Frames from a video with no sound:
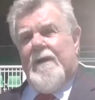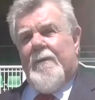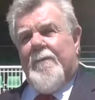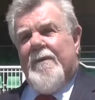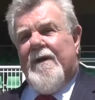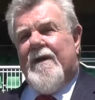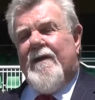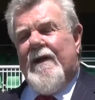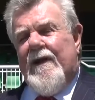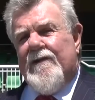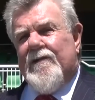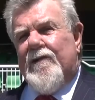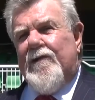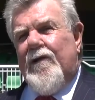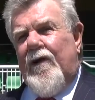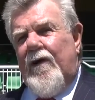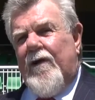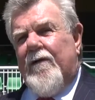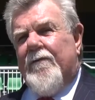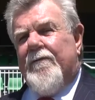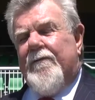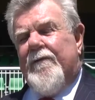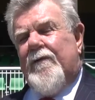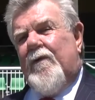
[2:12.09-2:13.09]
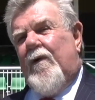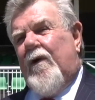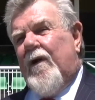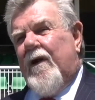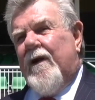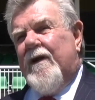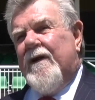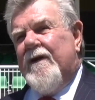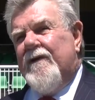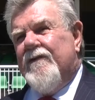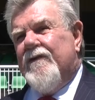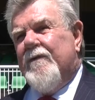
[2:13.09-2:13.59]
But it has a lot of
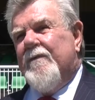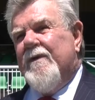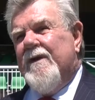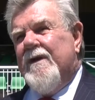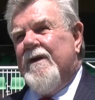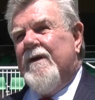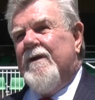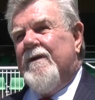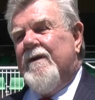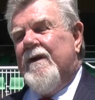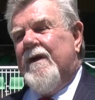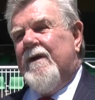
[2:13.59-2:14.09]
qualities. I mean, it